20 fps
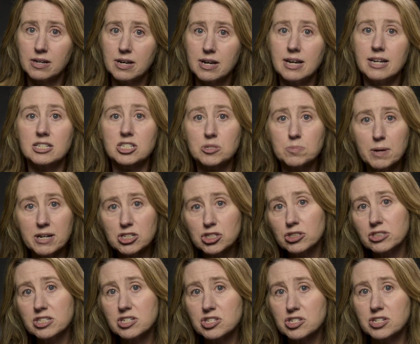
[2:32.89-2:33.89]

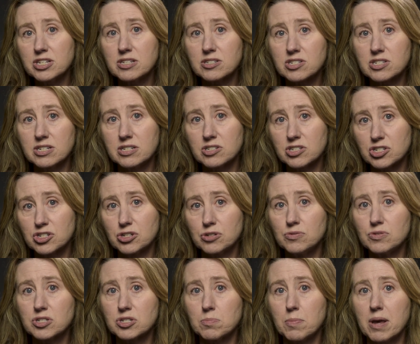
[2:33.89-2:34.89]
Especially since
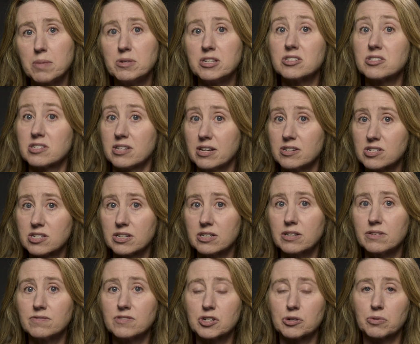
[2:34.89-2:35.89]
students may be
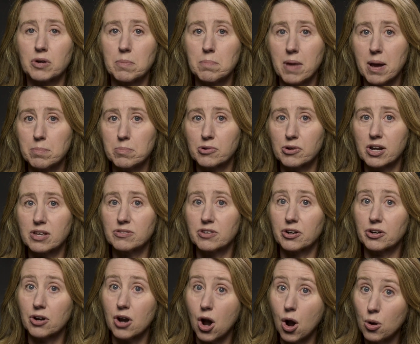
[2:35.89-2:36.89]
sensitive to remembering
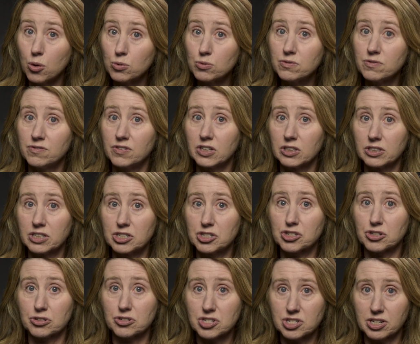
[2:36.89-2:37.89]
their own
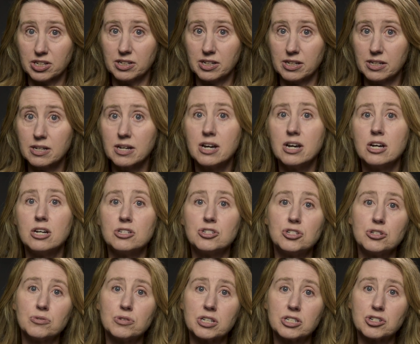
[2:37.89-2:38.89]
village or city
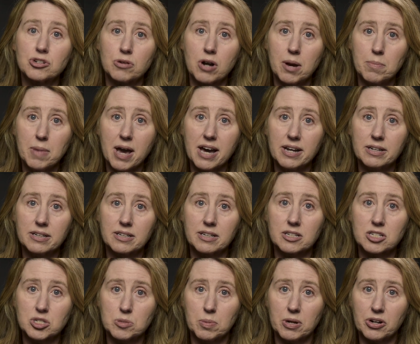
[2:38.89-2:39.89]
due to traumatic
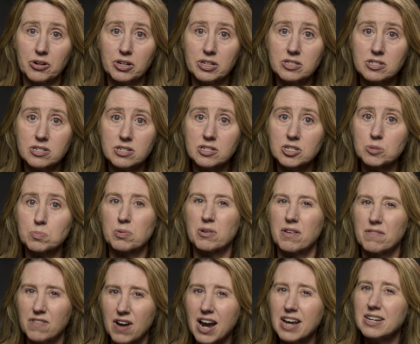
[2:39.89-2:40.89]
experiences,
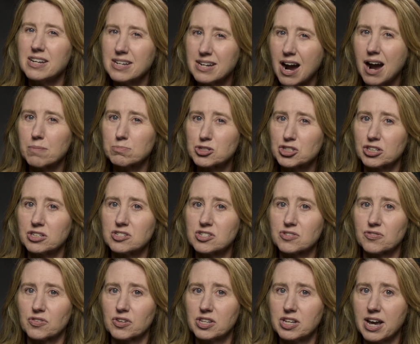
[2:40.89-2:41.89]
providing options
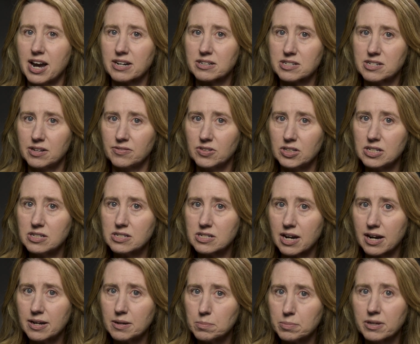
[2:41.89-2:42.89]
for the activity
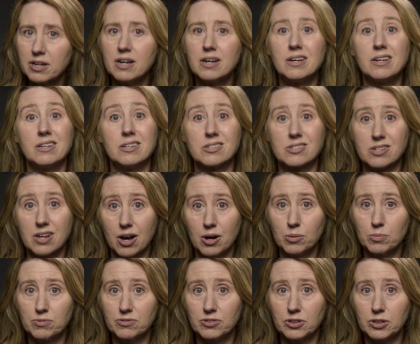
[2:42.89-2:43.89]
type is
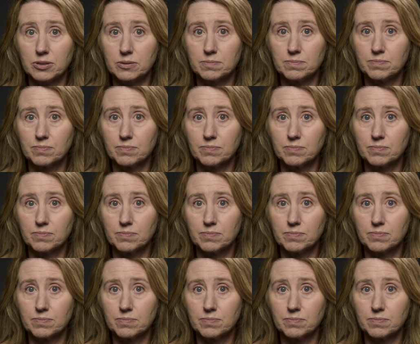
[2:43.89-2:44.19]
helpful.